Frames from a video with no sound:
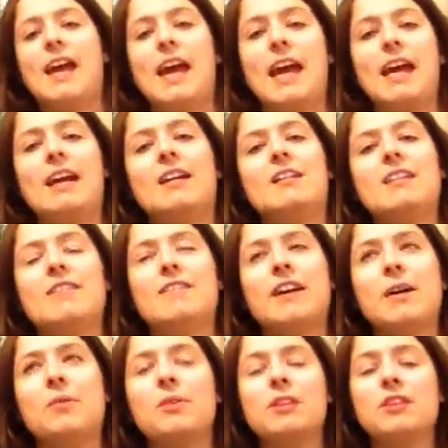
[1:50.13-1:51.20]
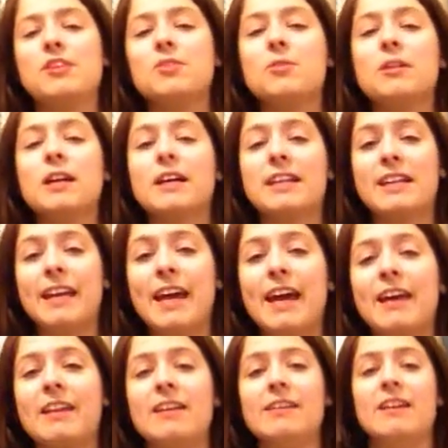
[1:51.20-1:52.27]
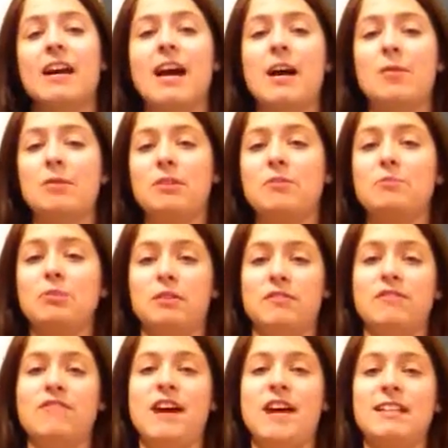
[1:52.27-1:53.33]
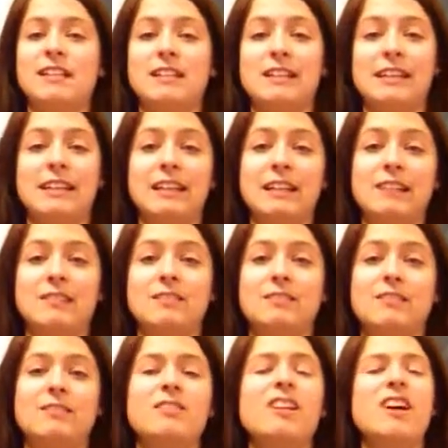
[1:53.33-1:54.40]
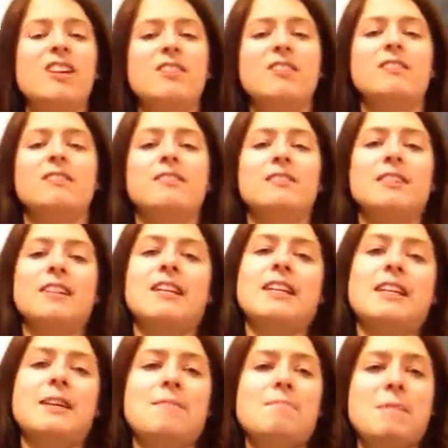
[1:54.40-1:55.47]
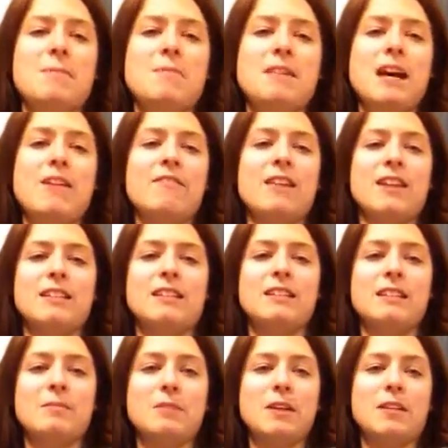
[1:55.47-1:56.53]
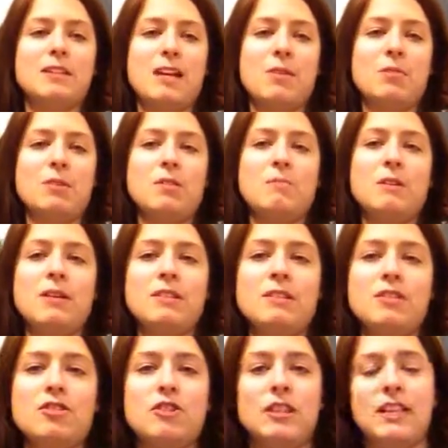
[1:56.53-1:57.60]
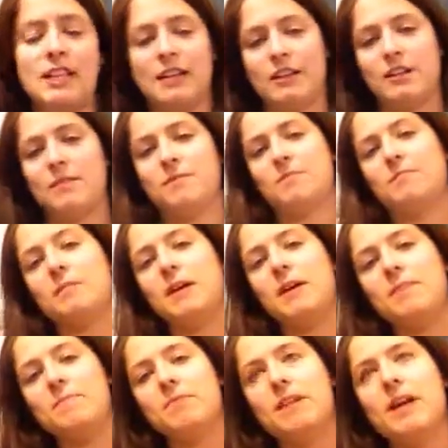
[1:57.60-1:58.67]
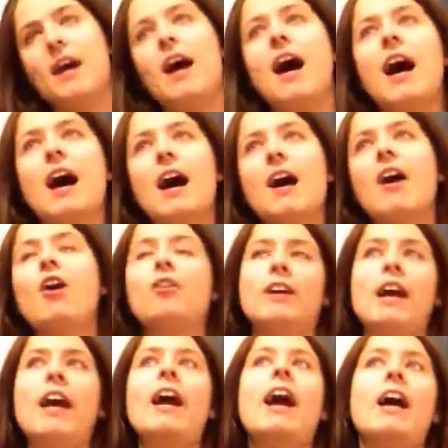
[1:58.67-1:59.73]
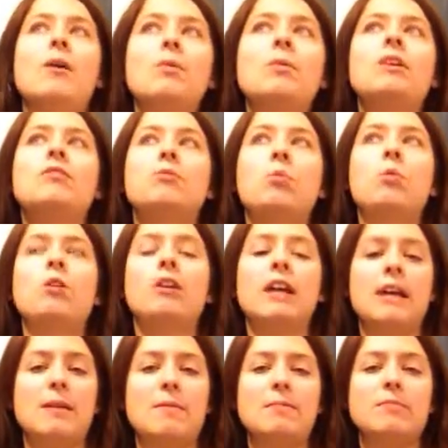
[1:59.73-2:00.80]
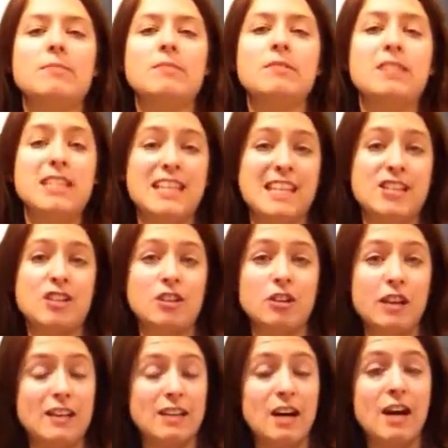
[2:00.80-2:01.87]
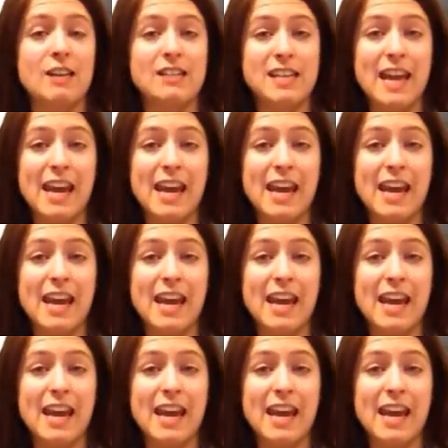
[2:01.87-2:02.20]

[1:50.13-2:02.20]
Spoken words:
And if I were to do it again, I would have put Vaseline. No, maybe not Vaseline, because that would have been trickier. But okay, I would have wore a t-shirt and not a